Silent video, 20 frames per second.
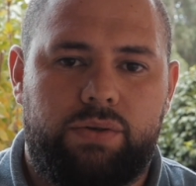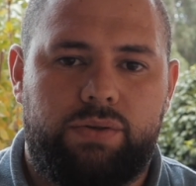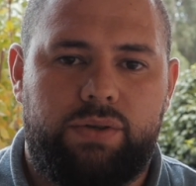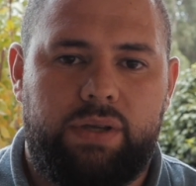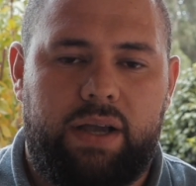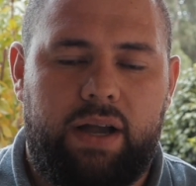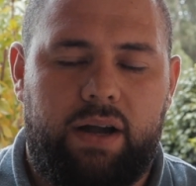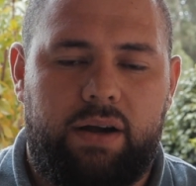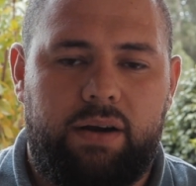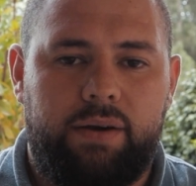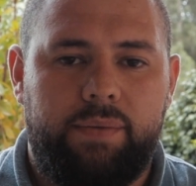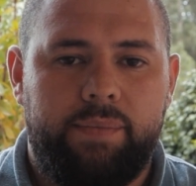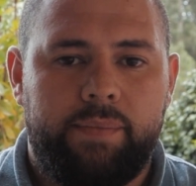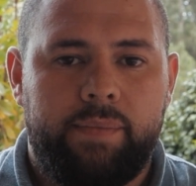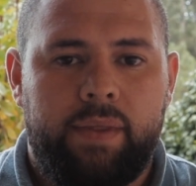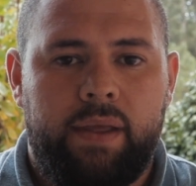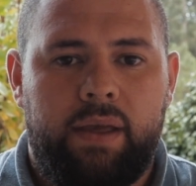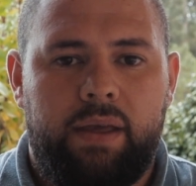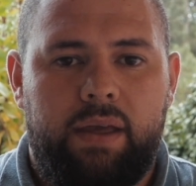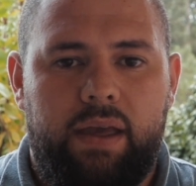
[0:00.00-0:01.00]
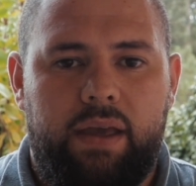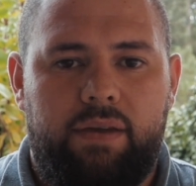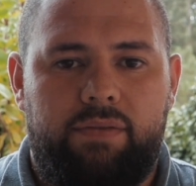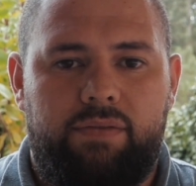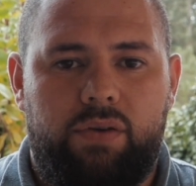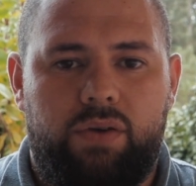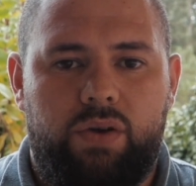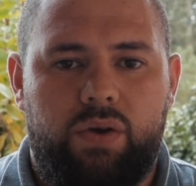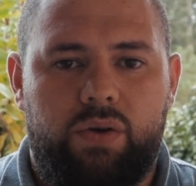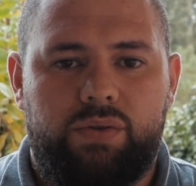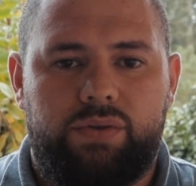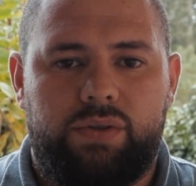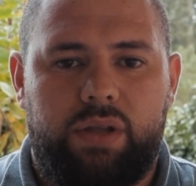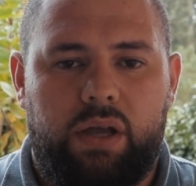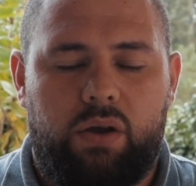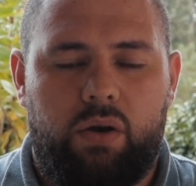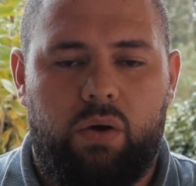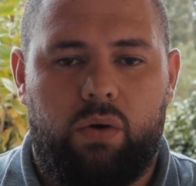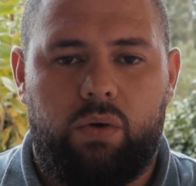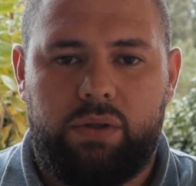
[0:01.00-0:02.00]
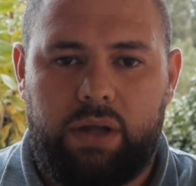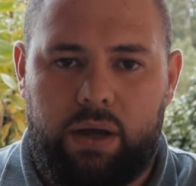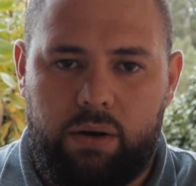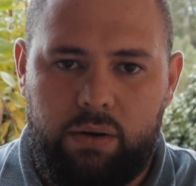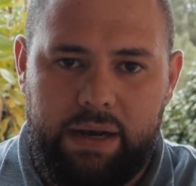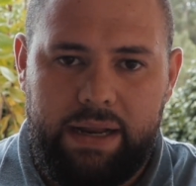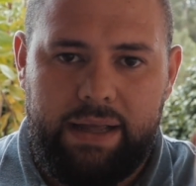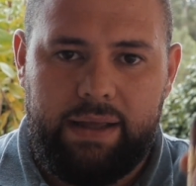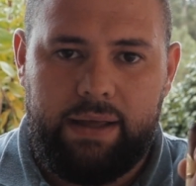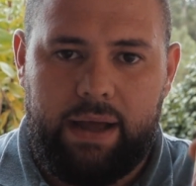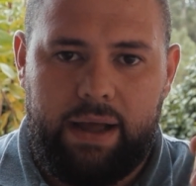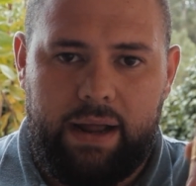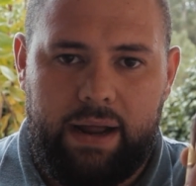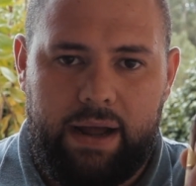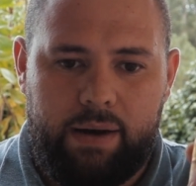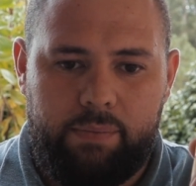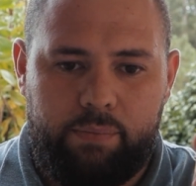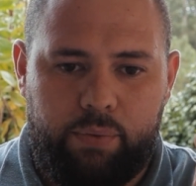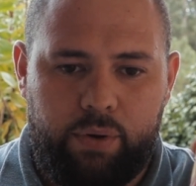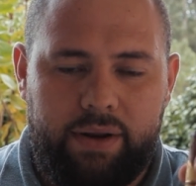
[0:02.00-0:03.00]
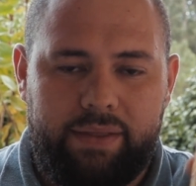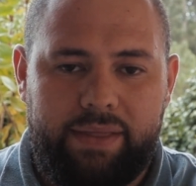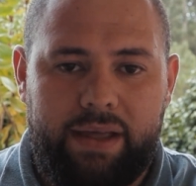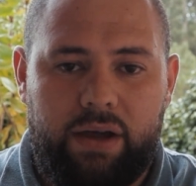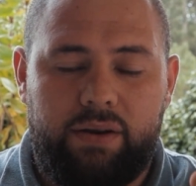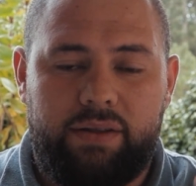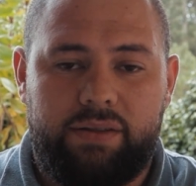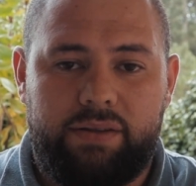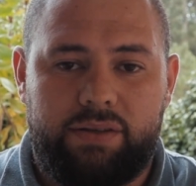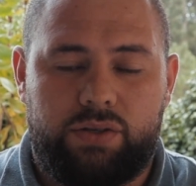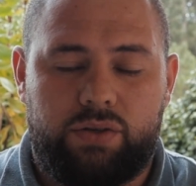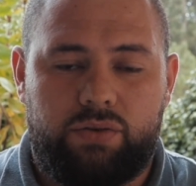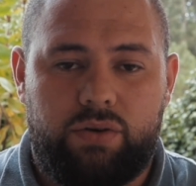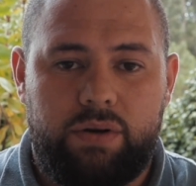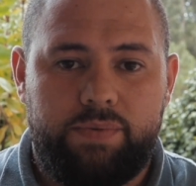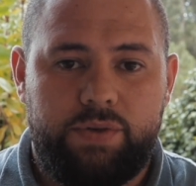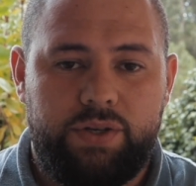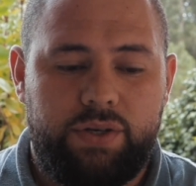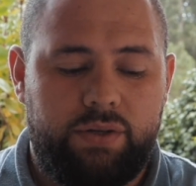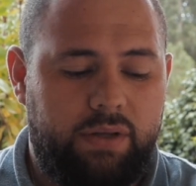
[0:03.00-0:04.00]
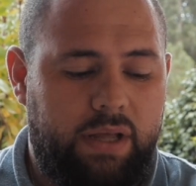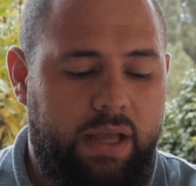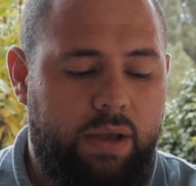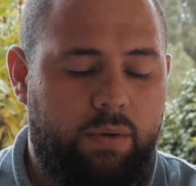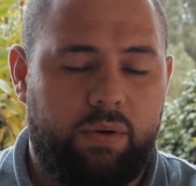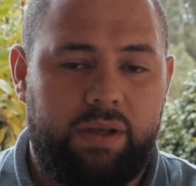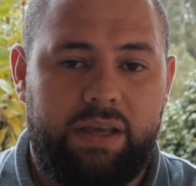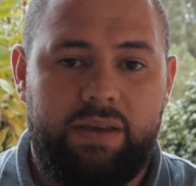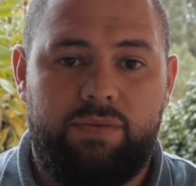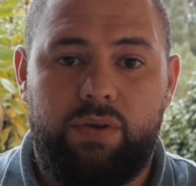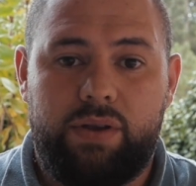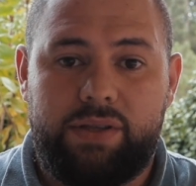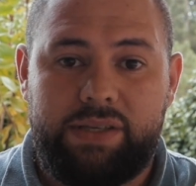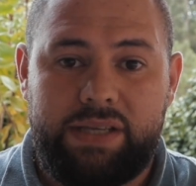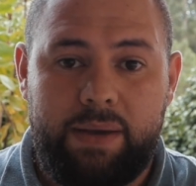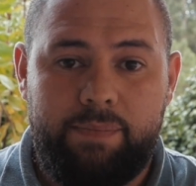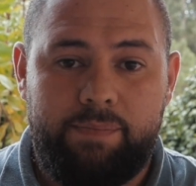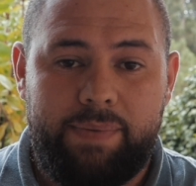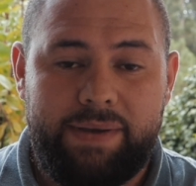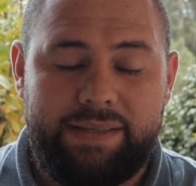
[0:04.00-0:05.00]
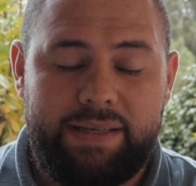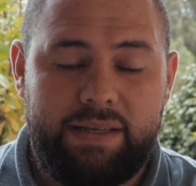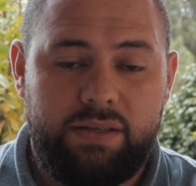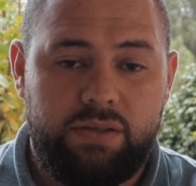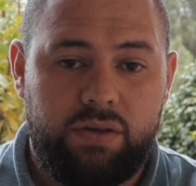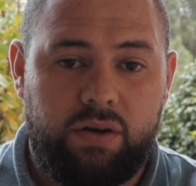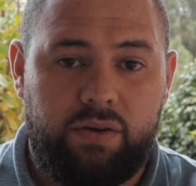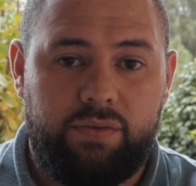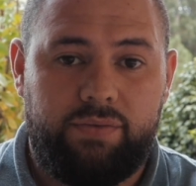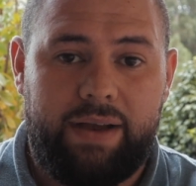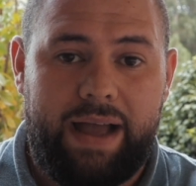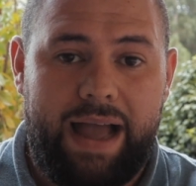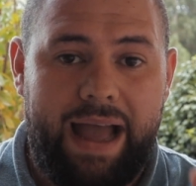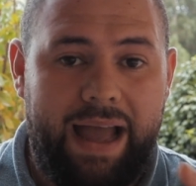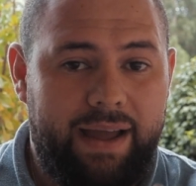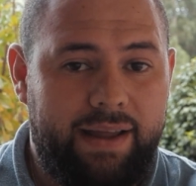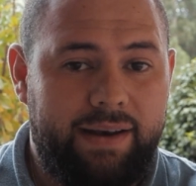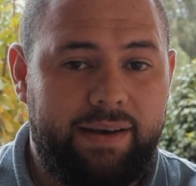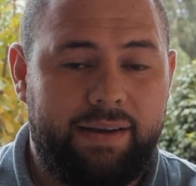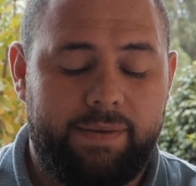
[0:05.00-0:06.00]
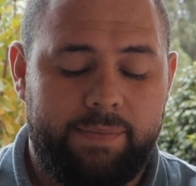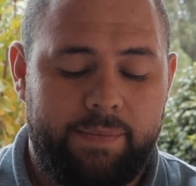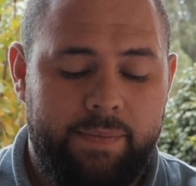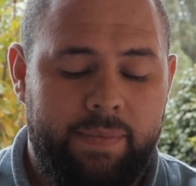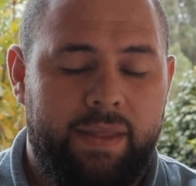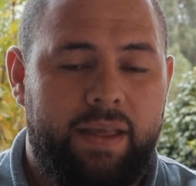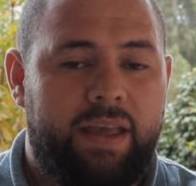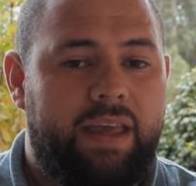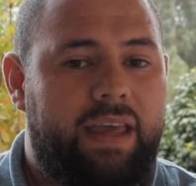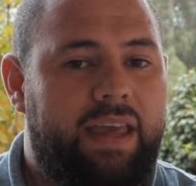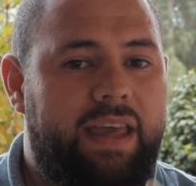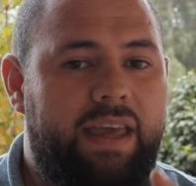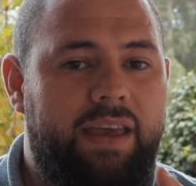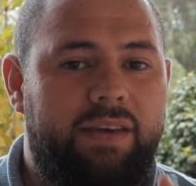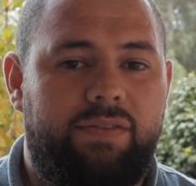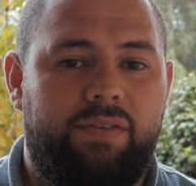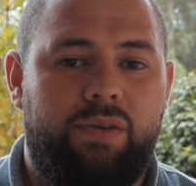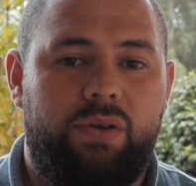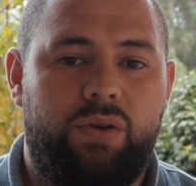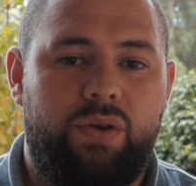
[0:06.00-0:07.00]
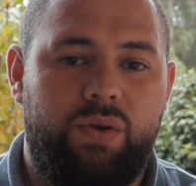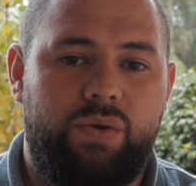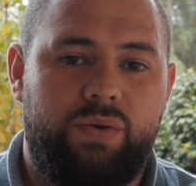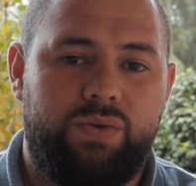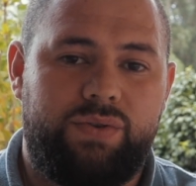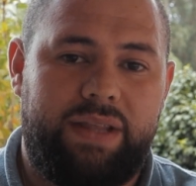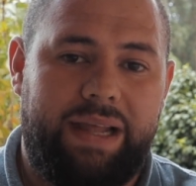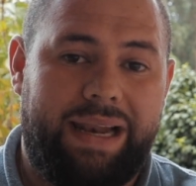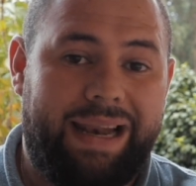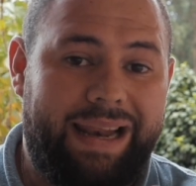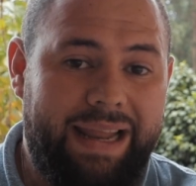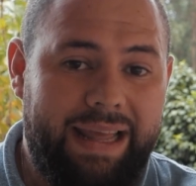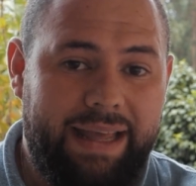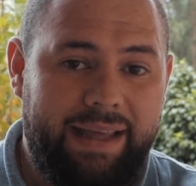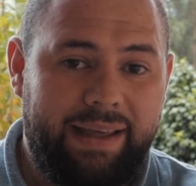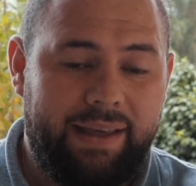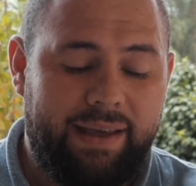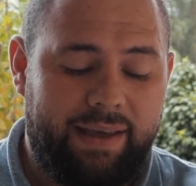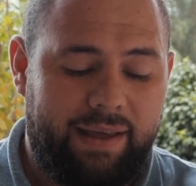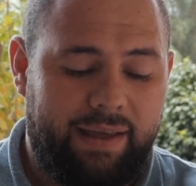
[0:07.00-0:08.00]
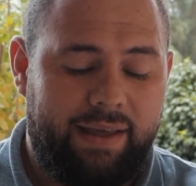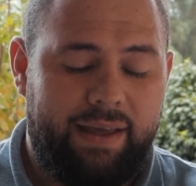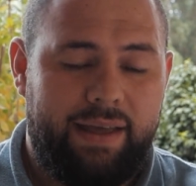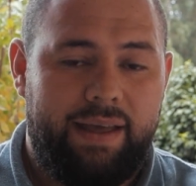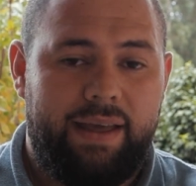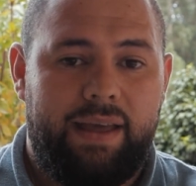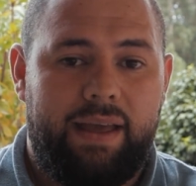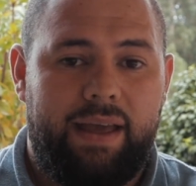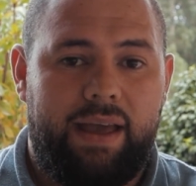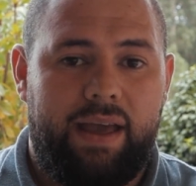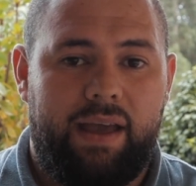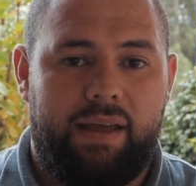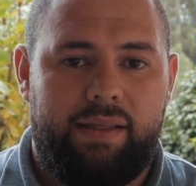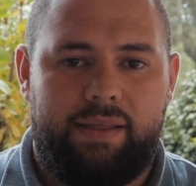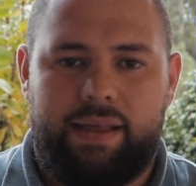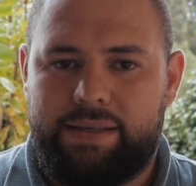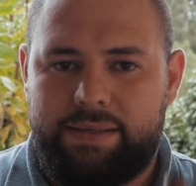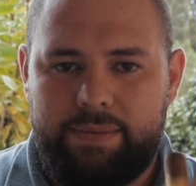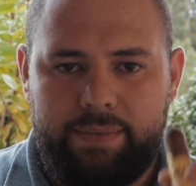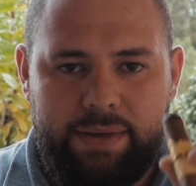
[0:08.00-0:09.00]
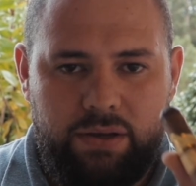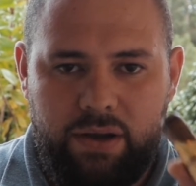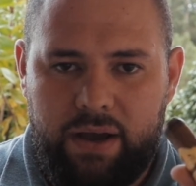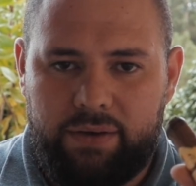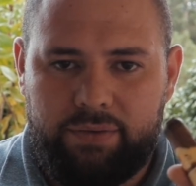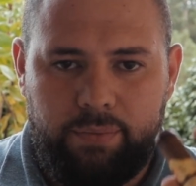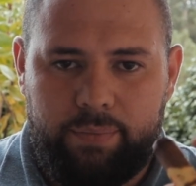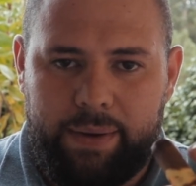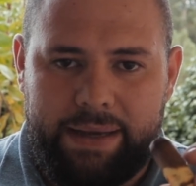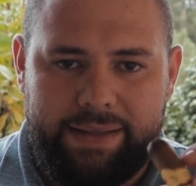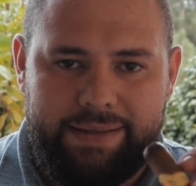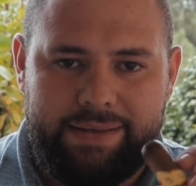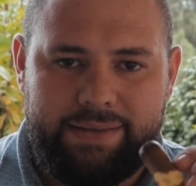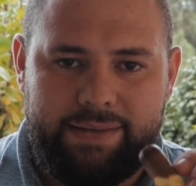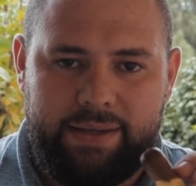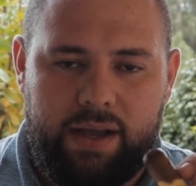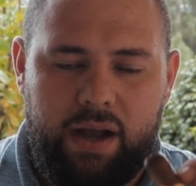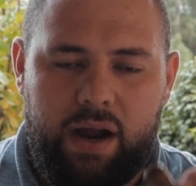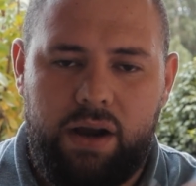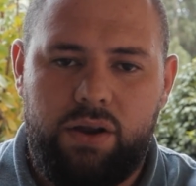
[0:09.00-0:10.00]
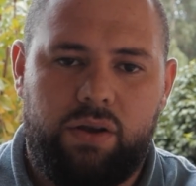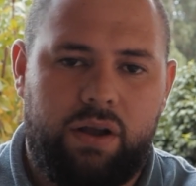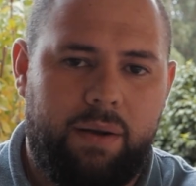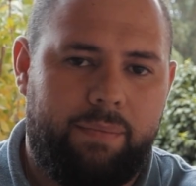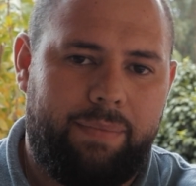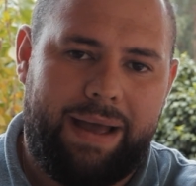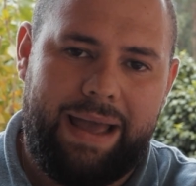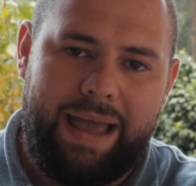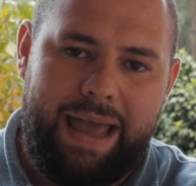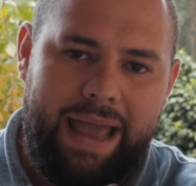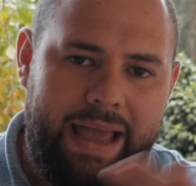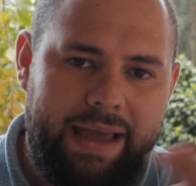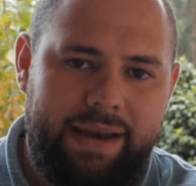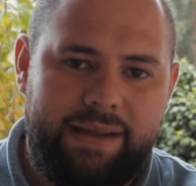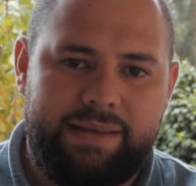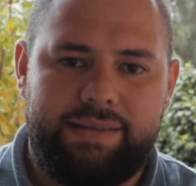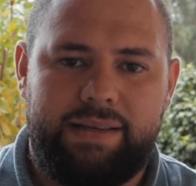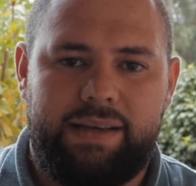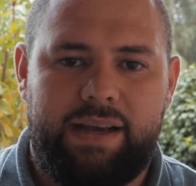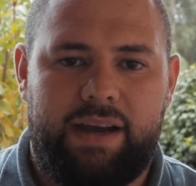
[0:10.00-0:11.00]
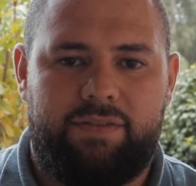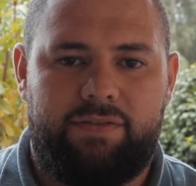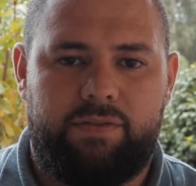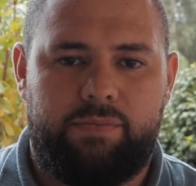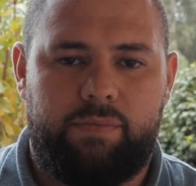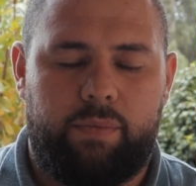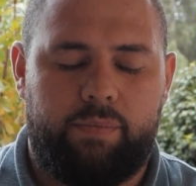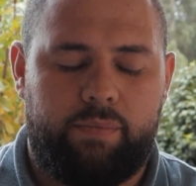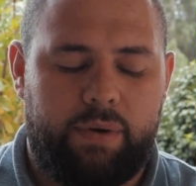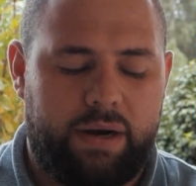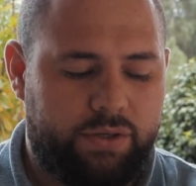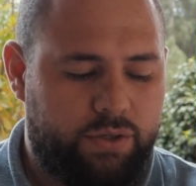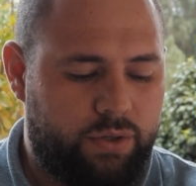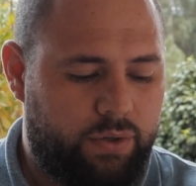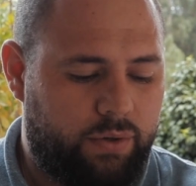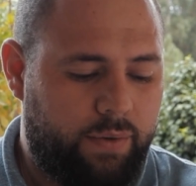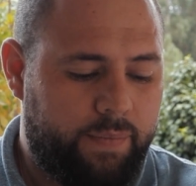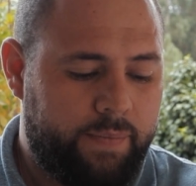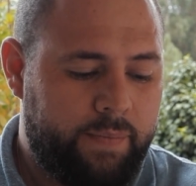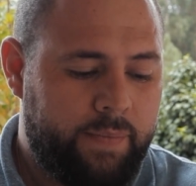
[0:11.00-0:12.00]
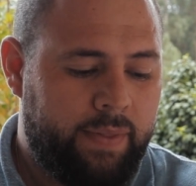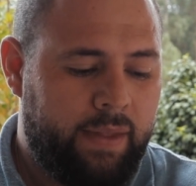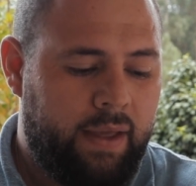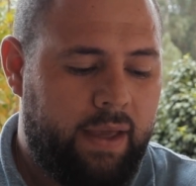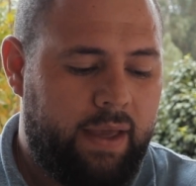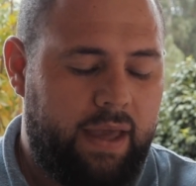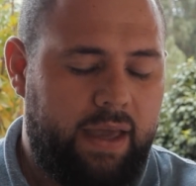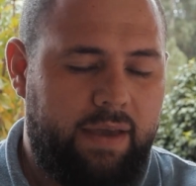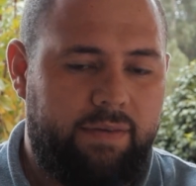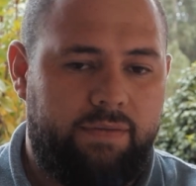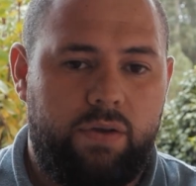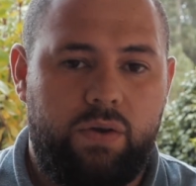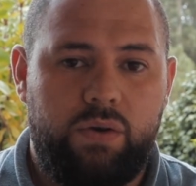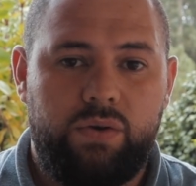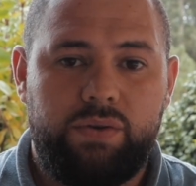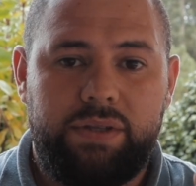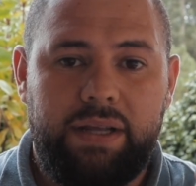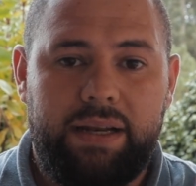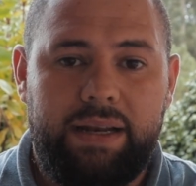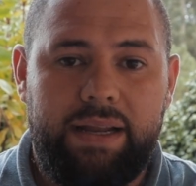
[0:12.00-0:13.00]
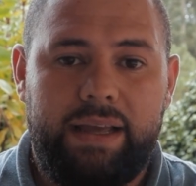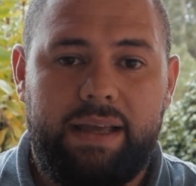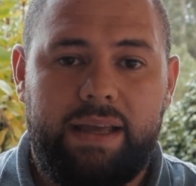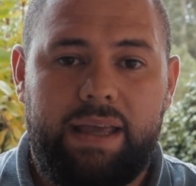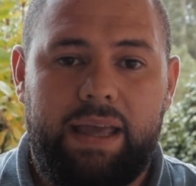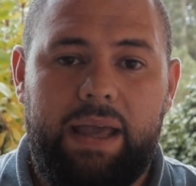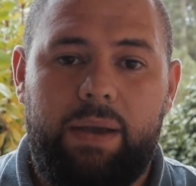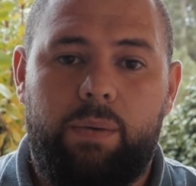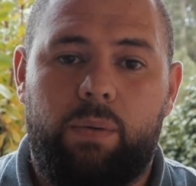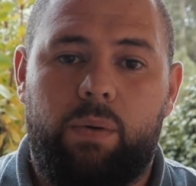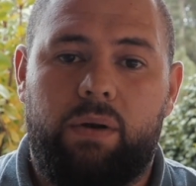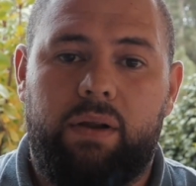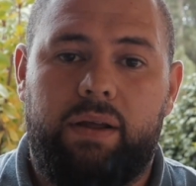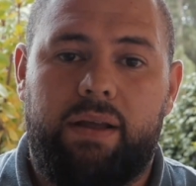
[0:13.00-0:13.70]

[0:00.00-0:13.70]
cigar. If you use the code, I'll put it down in the description. It will give you 10% off, and if you use the link, it doesn't mean you have to buy this cigar. You can buy any cigar from Mombacho. If you use the link, it will